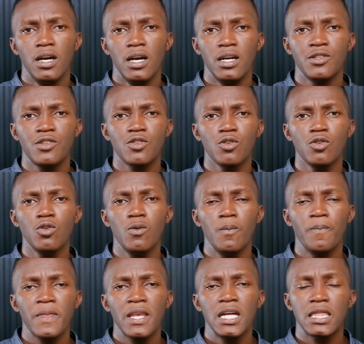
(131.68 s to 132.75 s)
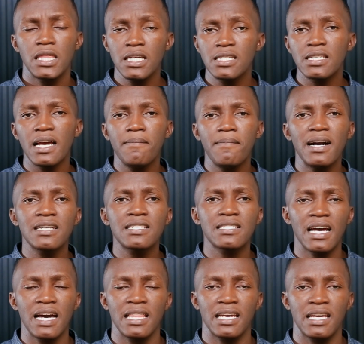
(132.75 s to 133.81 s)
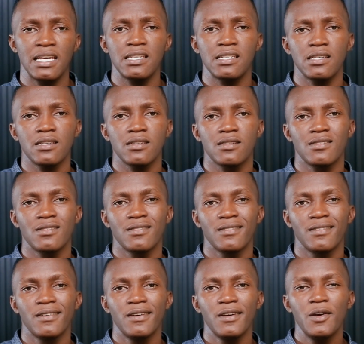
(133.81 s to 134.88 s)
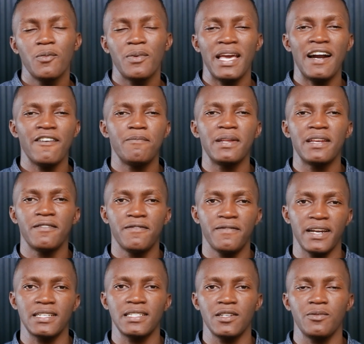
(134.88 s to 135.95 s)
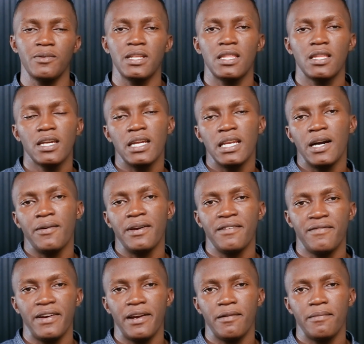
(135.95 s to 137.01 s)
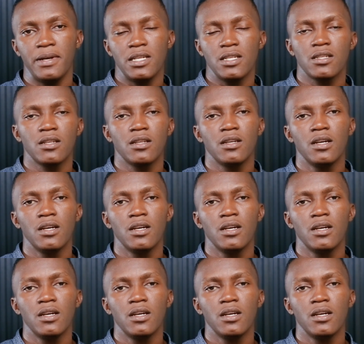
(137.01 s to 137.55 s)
And so, this amongst other cases, we have been affected with in our environment.